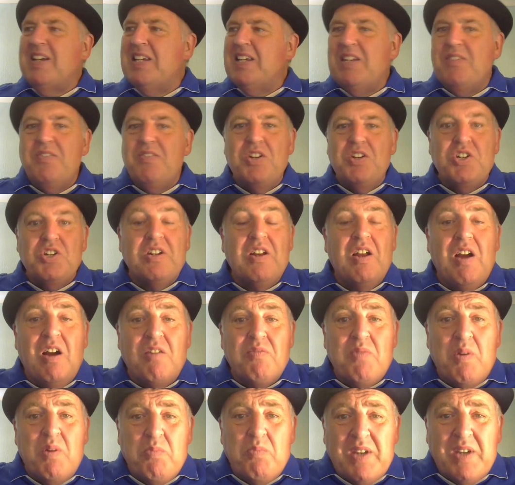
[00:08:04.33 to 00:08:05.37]
division. I
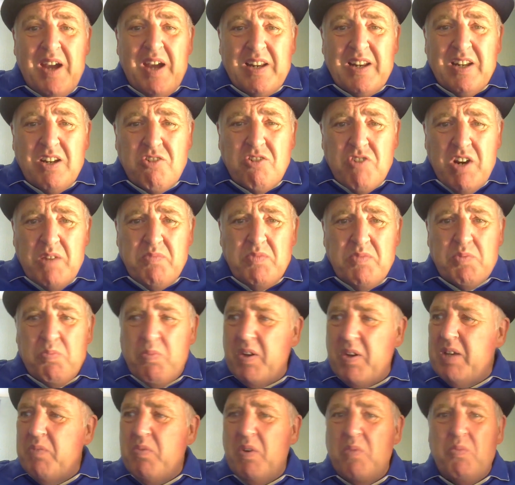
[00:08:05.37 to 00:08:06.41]
remember going to
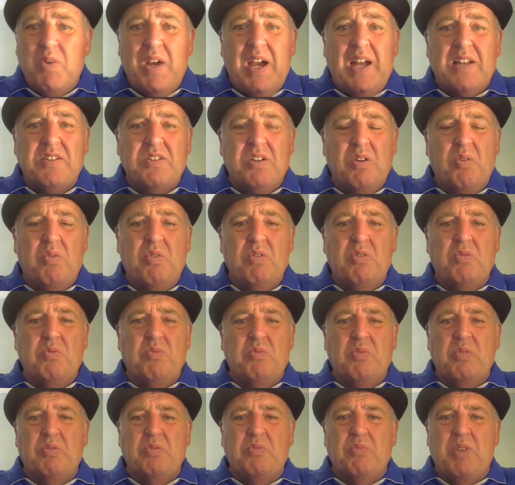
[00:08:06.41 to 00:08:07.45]
Grimsby when we had
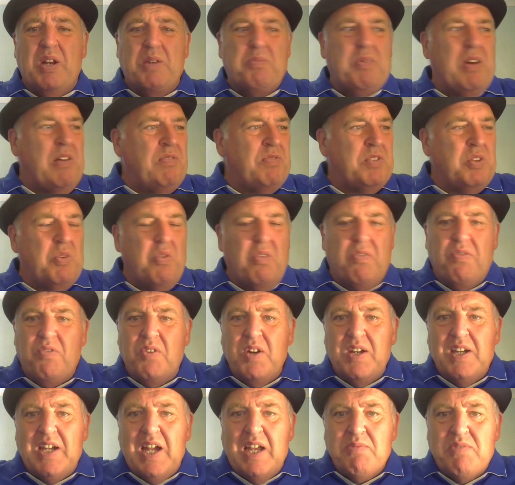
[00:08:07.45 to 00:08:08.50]
about 2 or
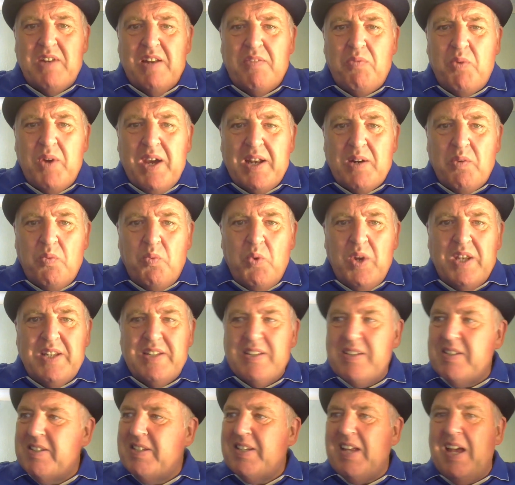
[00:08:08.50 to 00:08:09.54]
3 games left. We had to win
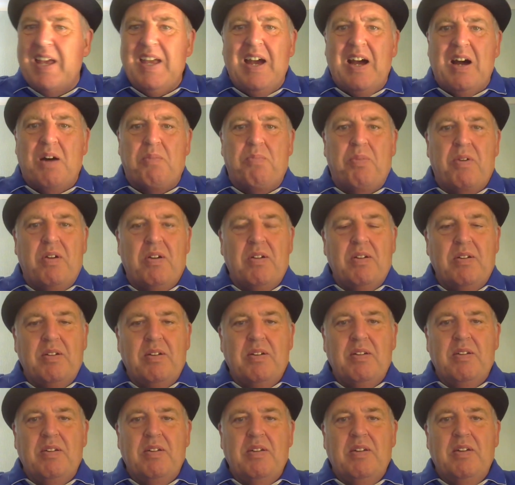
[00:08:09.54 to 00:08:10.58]
to stay up
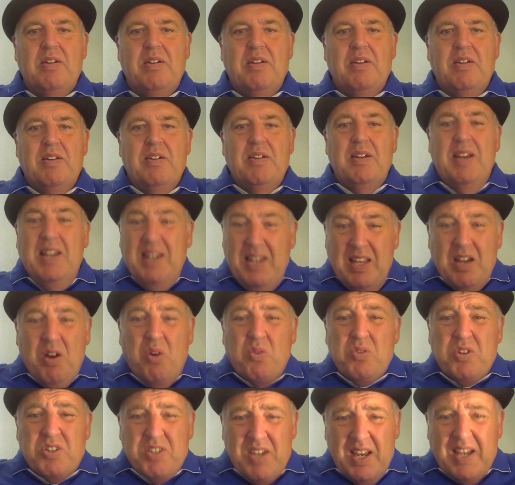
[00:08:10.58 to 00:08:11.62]
in the
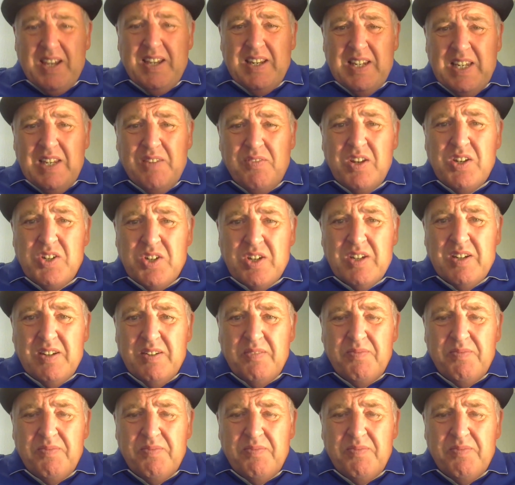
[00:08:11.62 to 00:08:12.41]
old second division.